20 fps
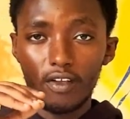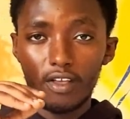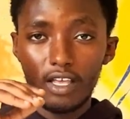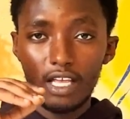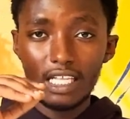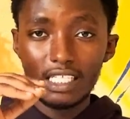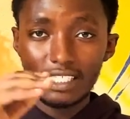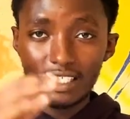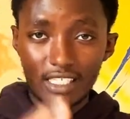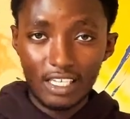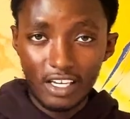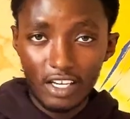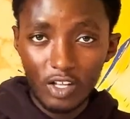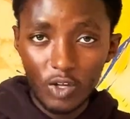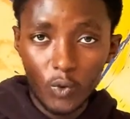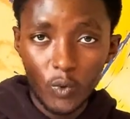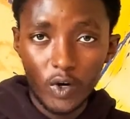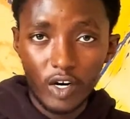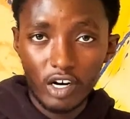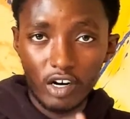
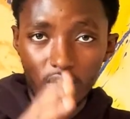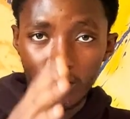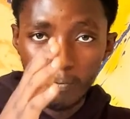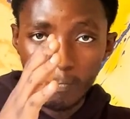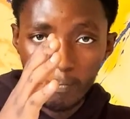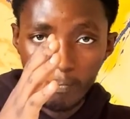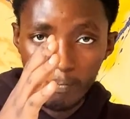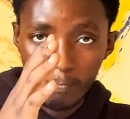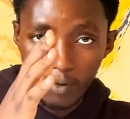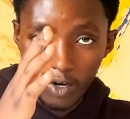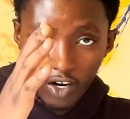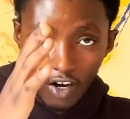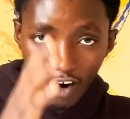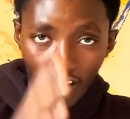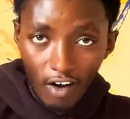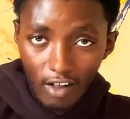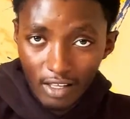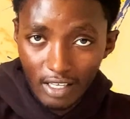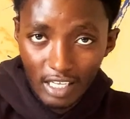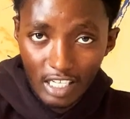Until we're
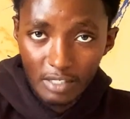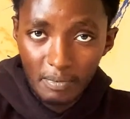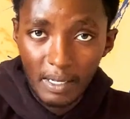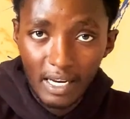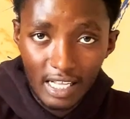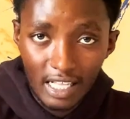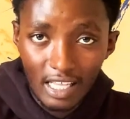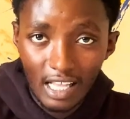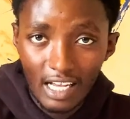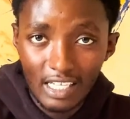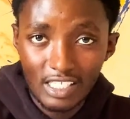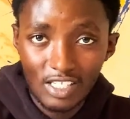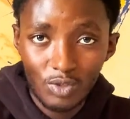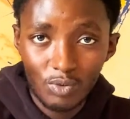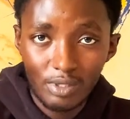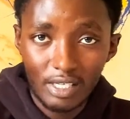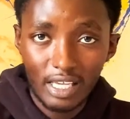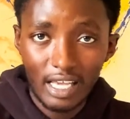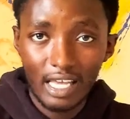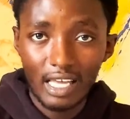calling as many clients as
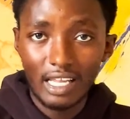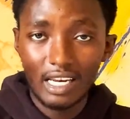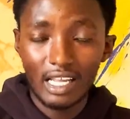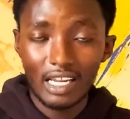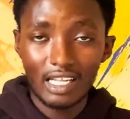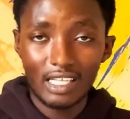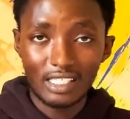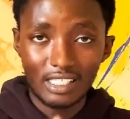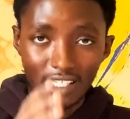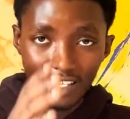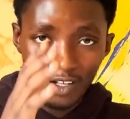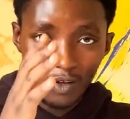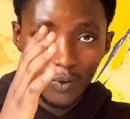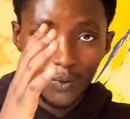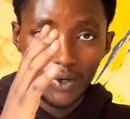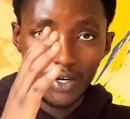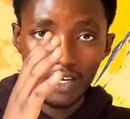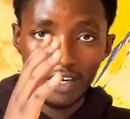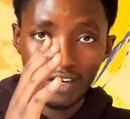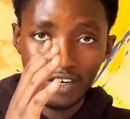we can, and until
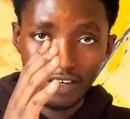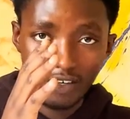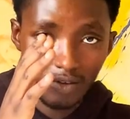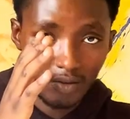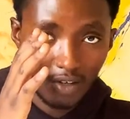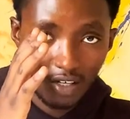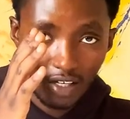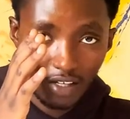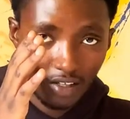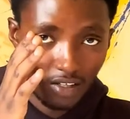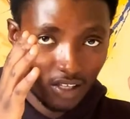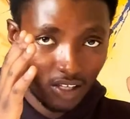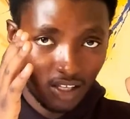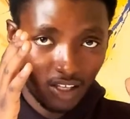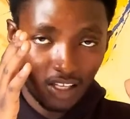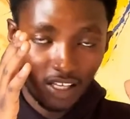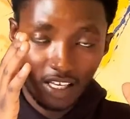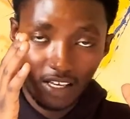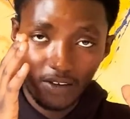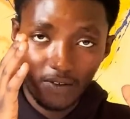we are
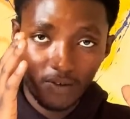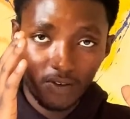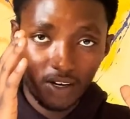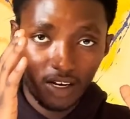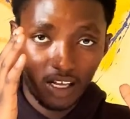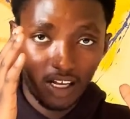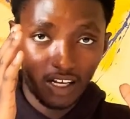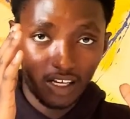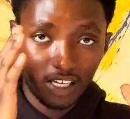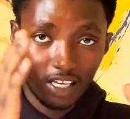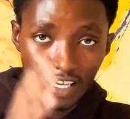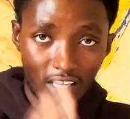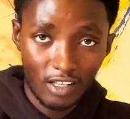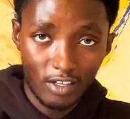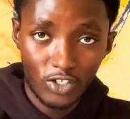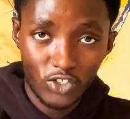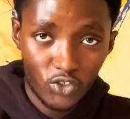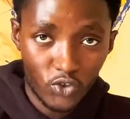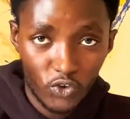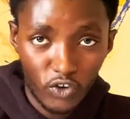given a killer
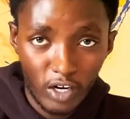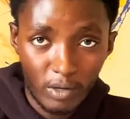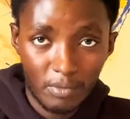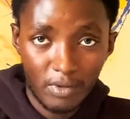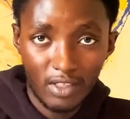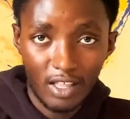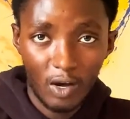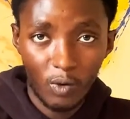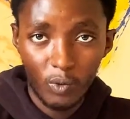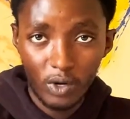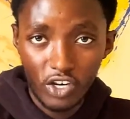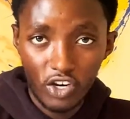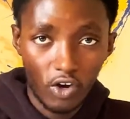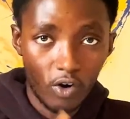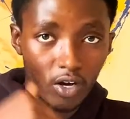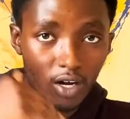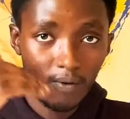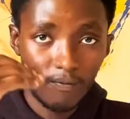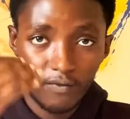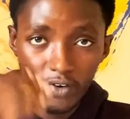script that we know
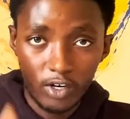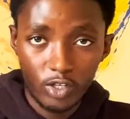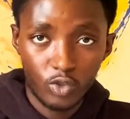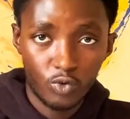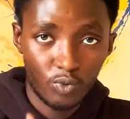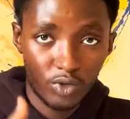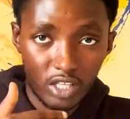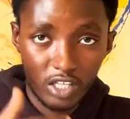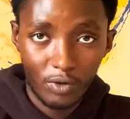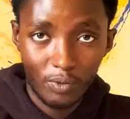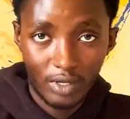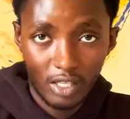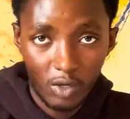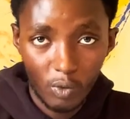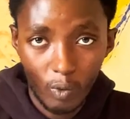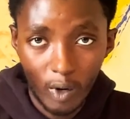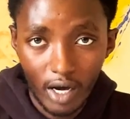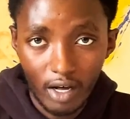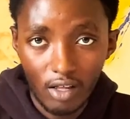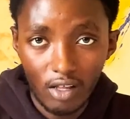converts really, really
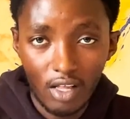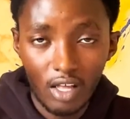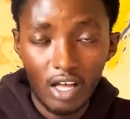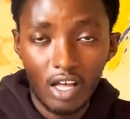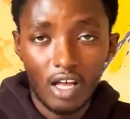well,